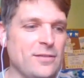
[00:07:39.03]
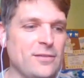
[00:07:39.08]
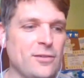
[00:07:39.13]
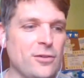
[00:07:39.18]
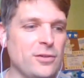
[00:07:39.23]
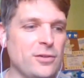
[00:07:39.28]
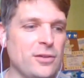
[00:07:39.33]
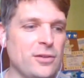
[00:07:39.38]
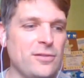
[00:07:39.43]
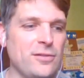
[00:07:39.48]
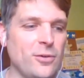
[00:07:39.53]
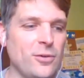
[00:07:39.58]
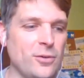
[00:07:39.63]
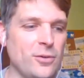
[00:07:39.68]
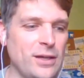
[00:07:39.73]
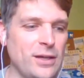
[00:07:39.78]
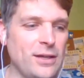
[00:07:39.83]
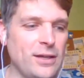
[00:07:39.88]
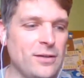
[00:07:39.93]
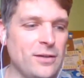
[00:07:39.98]
It certainly is
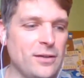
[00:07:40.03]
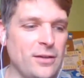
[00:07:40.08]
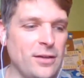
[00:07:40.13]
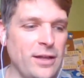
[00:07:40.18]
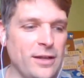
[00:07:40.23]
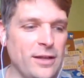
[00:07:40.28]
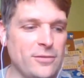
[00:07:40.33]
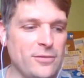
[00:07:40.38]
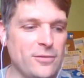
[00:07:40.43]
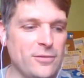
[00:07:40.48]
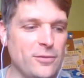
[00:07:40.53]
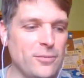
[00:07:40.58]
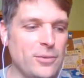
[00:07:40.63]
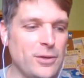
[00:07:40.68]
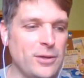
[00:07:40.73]
okay in a classroom,